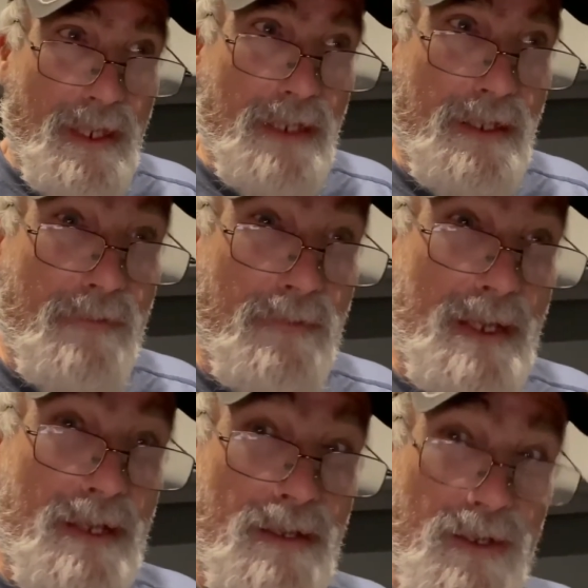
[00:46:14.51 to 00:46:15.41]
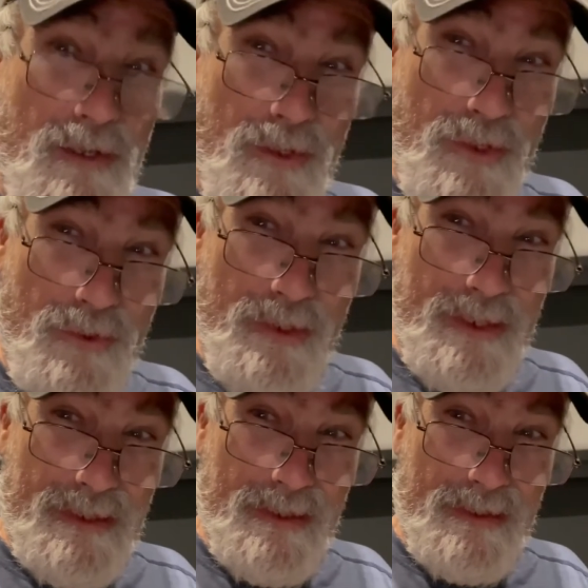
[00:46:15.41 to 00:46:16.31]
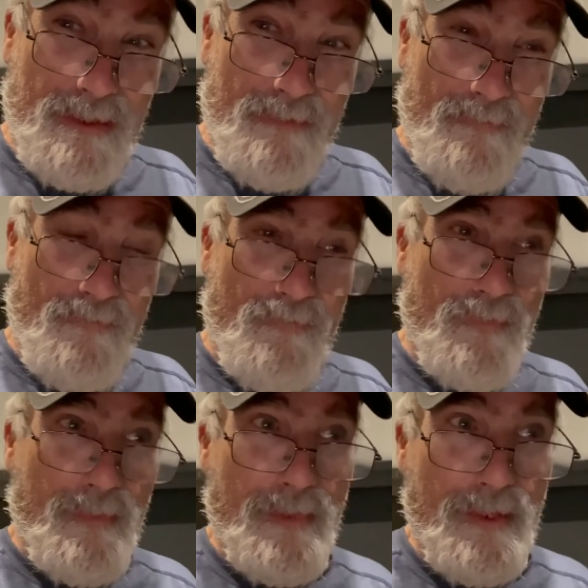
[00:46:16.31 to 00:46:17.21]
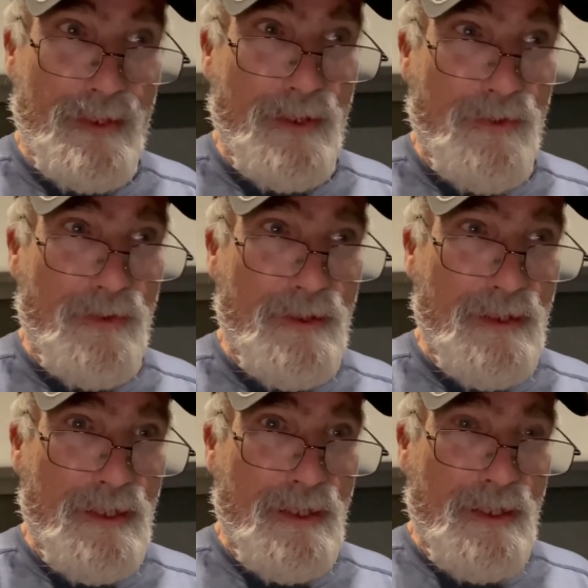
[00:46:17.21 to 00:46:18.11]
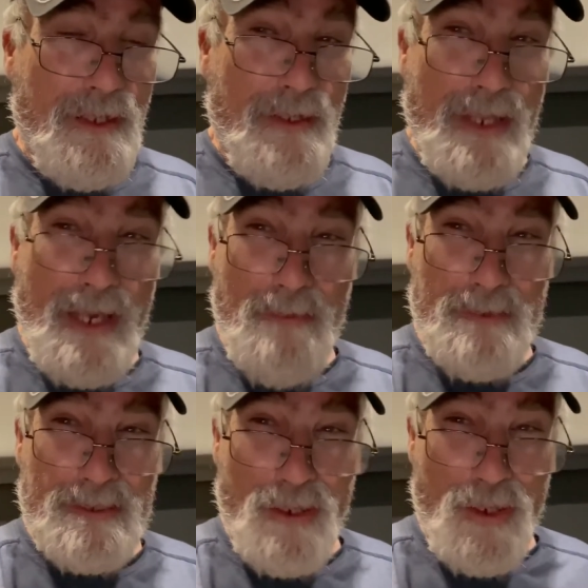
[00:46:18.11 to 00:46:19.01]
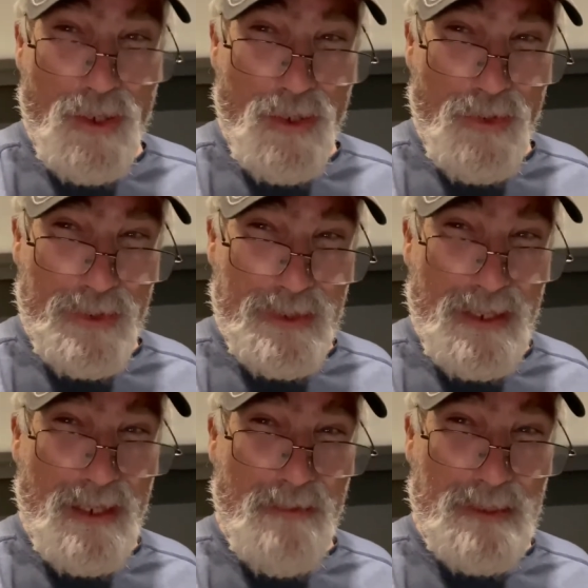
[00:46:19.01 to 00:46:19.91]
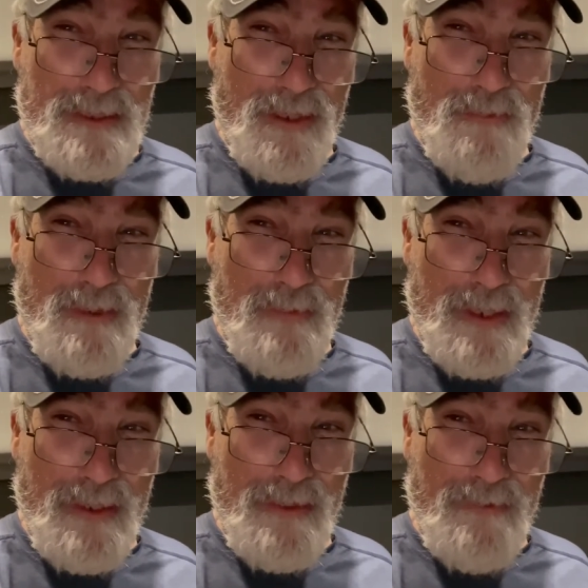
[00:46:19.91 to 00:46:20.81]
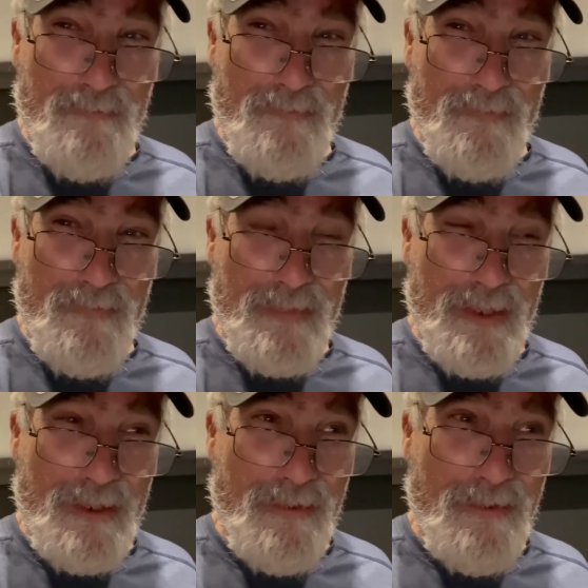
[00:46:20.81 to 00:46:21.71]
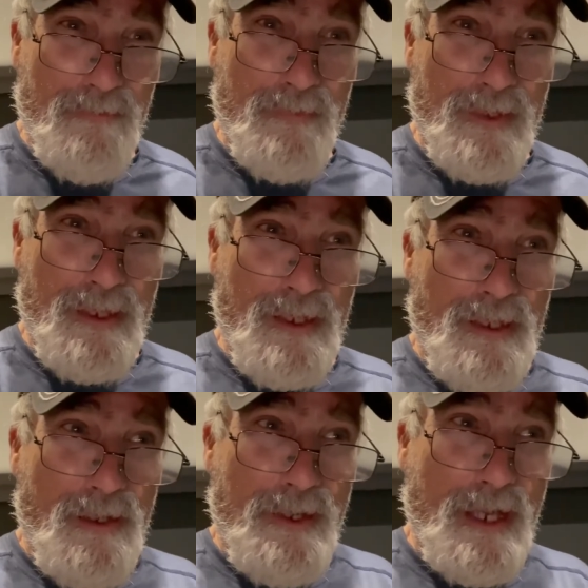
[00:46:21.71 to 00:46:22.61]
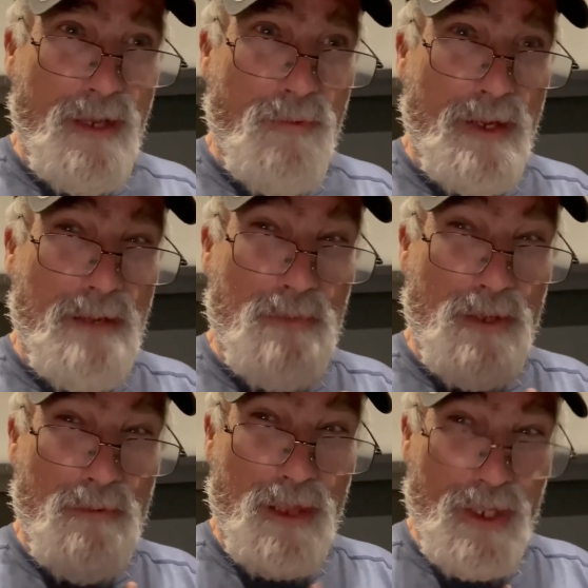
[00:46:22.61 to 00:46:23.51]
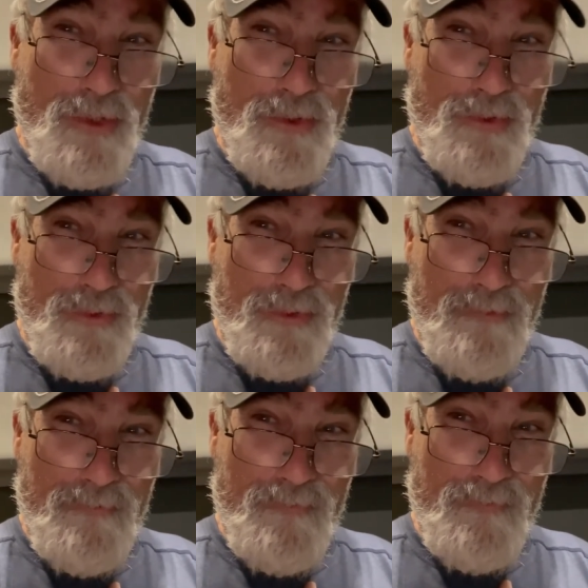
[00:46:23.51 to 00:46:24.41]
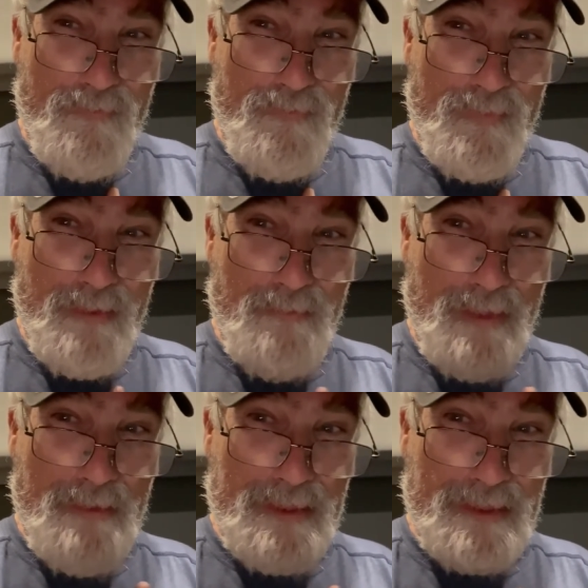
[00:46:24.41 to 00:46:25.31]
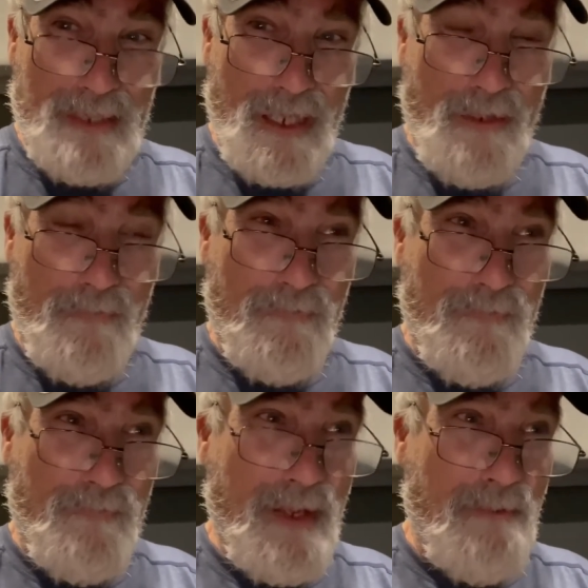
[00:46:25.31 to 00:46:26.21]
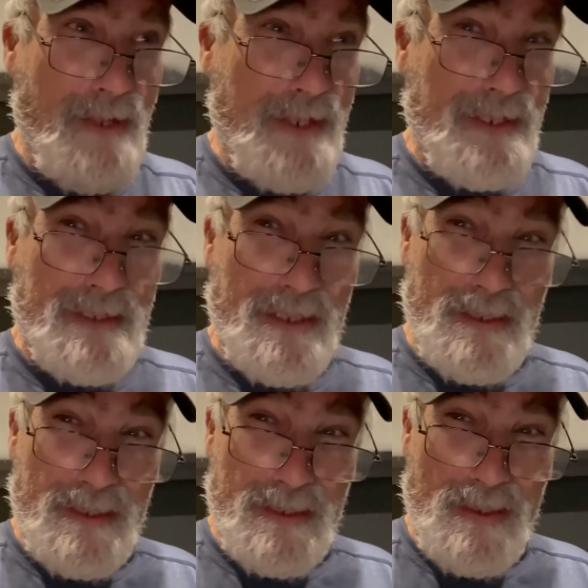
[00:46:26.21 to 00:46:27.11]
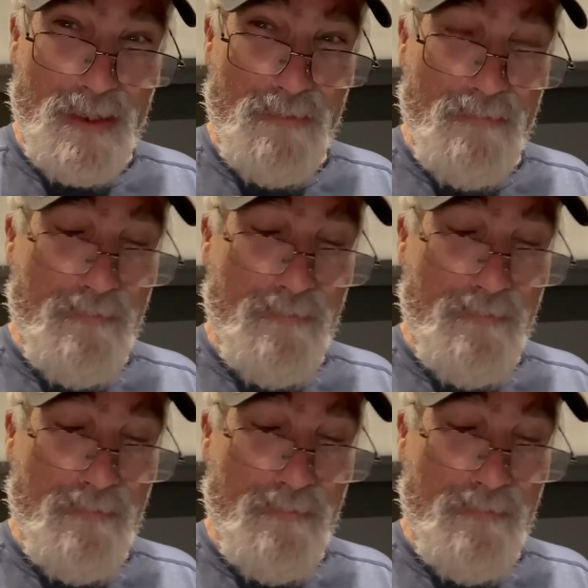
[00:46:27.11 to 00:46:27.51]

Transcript: And you have to make a new decision, you know. That happens all the time as a human being, you know. Now, when I'm alone, by myself, and my decisions don't